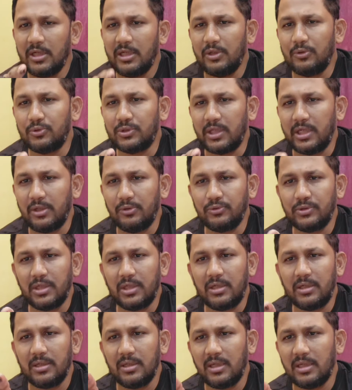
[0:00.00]

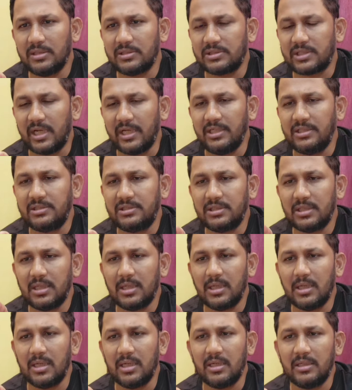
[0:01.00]
user and size
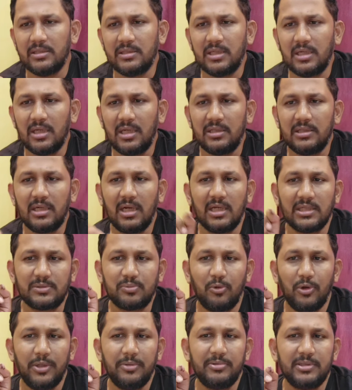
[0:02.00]
and then the
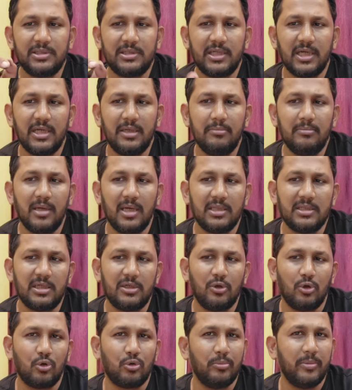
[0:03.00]
last modification time and
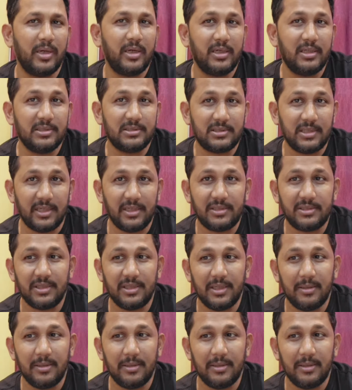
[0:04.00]
the document is directory